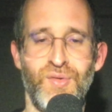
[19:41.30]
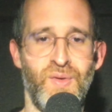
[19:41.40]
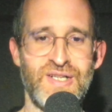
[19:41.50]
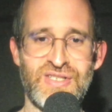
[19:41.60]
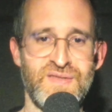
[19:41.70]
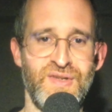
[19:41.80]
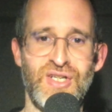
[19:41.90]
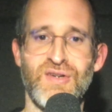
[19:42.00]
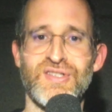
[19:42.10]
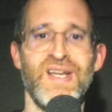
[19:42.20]
you watch these
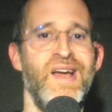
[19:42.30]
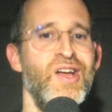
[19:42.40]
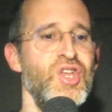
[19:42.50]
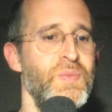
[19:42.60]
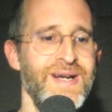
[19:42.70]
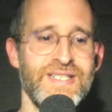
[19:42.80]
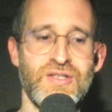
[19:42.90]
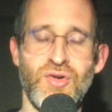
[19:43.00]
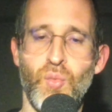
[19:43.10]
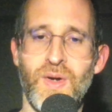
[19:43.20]
videos, you might just
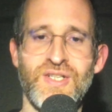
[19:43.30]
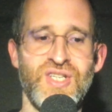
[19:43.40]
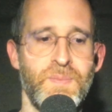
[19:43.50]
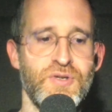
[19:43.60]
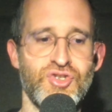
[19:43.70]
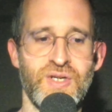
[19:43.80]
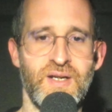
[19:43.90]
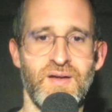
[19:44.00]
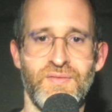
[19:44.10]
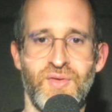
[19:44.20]
learn one tip or
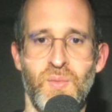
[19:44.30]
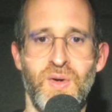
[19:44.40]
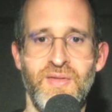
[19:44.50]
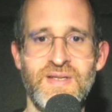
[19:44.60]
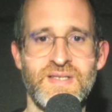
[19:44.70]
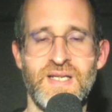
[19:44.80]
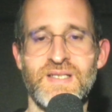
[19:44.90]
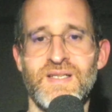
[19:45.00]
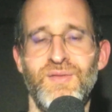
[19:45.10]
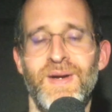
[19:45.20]
trick from one of these
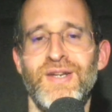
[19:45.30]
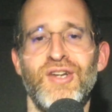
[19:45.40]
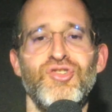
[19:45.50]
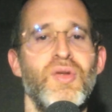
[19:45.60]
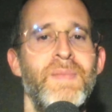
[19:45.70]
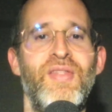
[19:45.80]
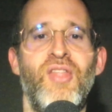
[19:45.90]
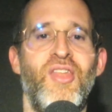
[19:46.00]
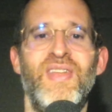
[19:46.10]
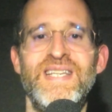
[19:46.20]
things, and you might not do the
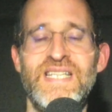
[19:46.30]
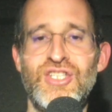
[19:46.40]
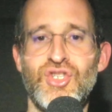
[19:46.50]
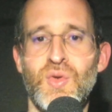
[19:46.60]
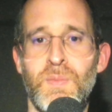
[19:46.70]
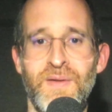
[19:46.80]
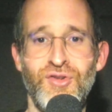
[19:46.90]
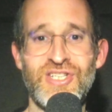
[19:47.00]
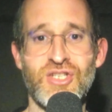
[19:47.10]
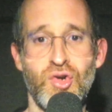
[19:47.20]
method that they teach you, but if you
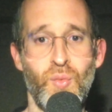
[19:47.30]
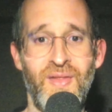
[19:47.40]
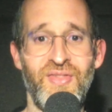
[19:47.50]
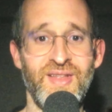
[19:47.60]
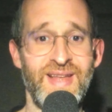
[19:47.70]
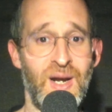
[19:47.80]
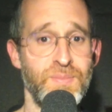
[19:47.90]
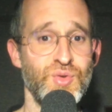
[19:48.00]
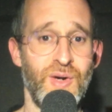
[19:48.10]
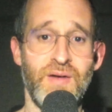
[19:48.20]
just learn one thing that
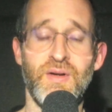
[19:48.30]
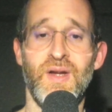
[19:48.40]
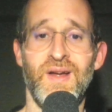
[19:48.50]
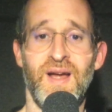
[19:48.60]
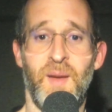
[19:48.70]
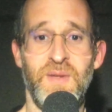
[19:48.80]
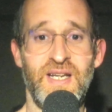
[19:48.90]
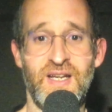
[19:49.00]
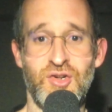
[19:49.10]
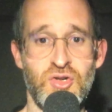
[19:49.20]
helps you out, I mean,
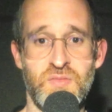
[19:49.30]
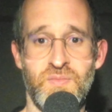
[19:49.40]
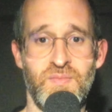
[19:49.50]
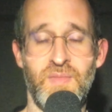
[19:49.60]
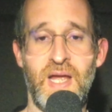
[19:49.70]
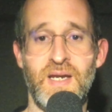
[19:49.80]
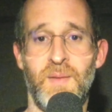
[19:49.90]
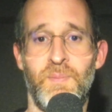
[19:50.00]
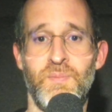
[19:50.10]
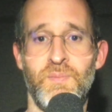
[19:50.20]
it could end
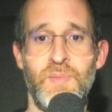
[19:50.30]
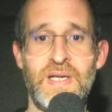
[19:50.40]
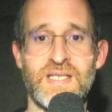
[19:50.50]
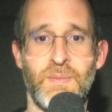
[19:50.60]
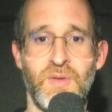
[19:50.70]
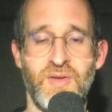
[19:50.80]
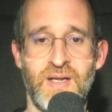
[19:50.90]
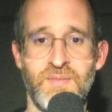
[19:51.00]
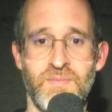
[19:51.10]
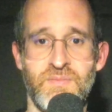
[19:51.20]
up being something
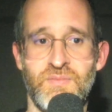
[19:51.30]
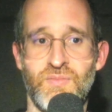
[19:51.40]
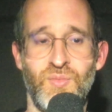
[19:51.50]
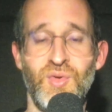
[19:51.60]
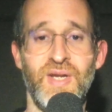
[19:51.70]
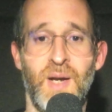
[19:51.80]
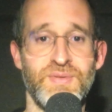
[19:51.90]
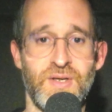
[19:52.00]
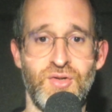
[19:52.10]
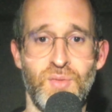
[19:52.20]
that really
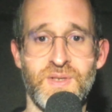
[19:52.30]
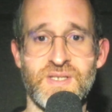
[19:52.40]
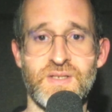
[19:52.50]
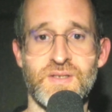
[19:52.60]
helps out in your business.